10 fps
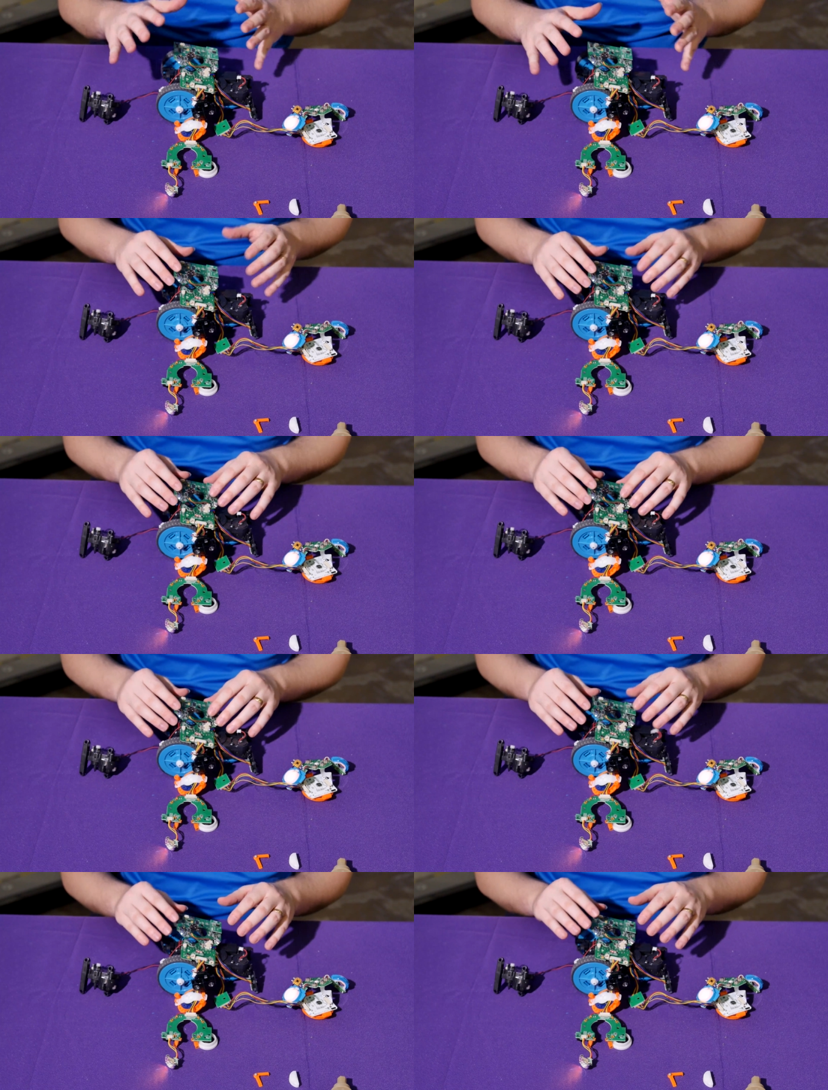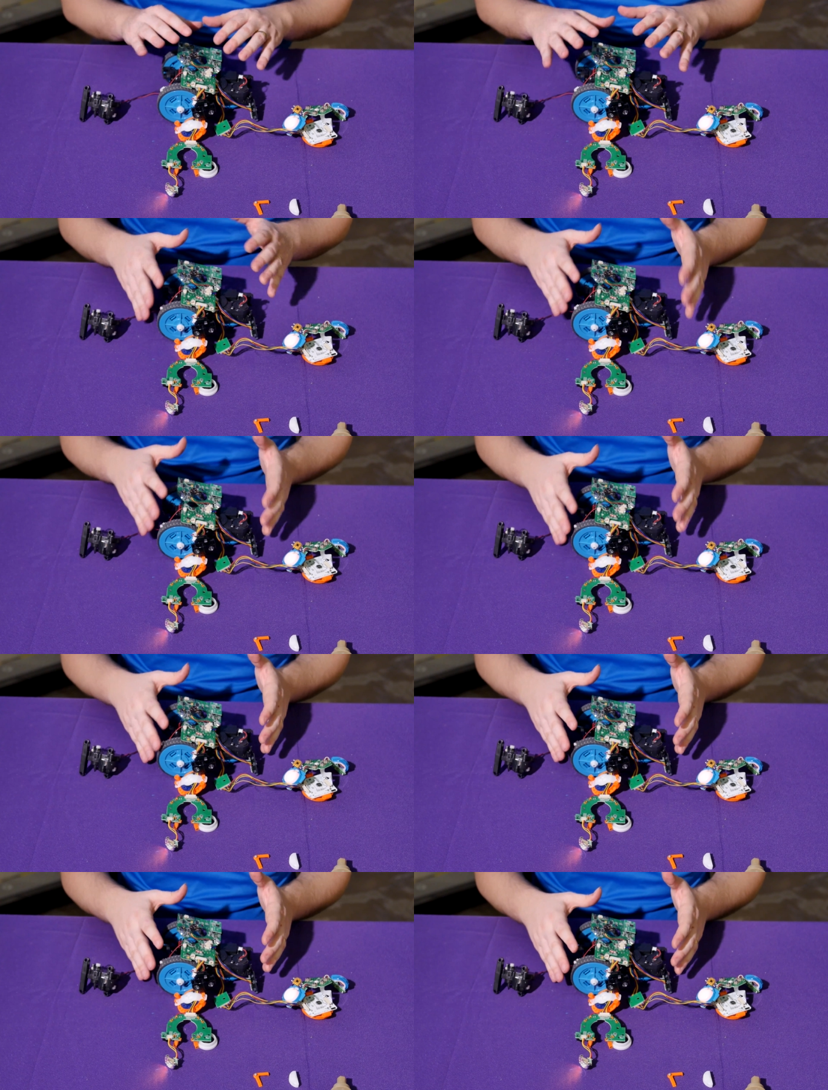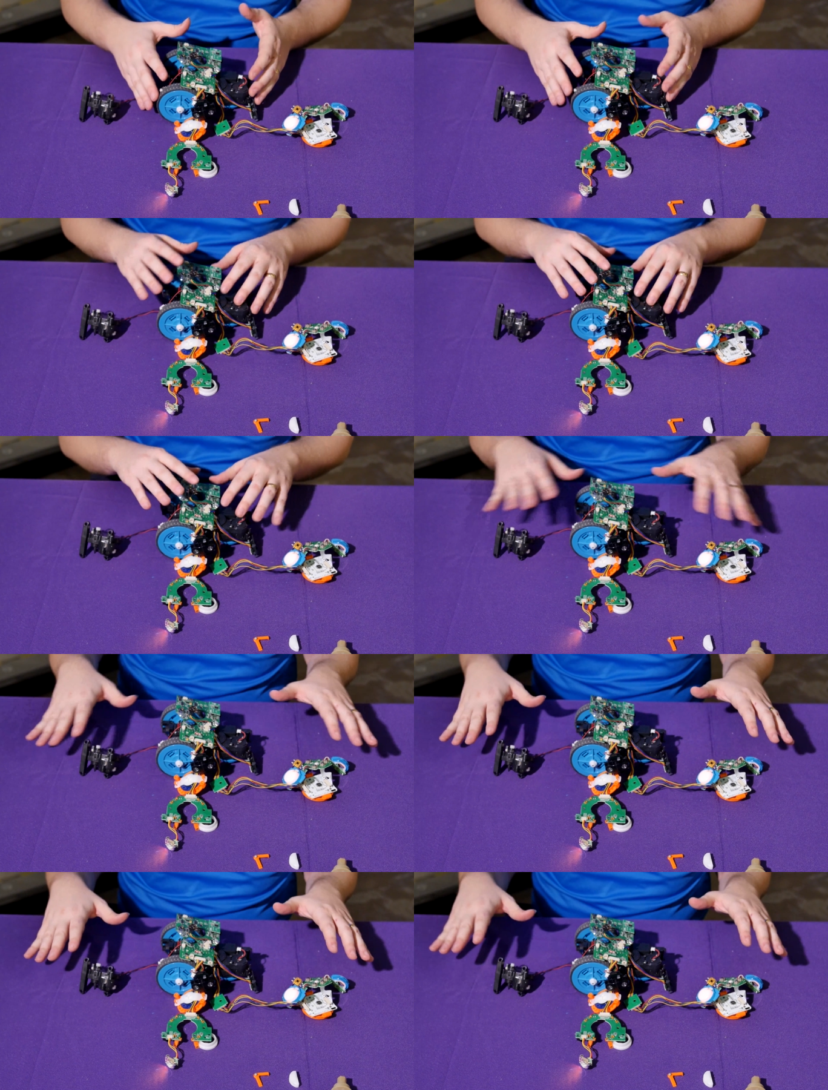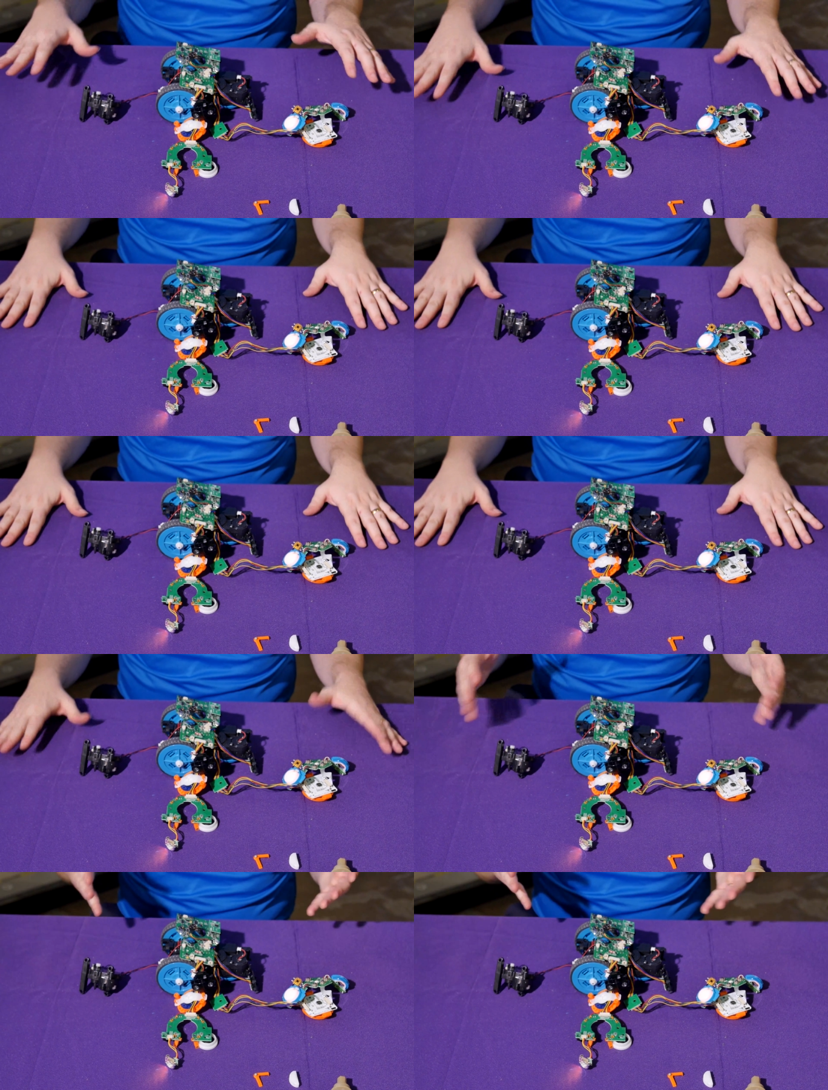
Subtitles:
No face is visible, so there are no lips to read.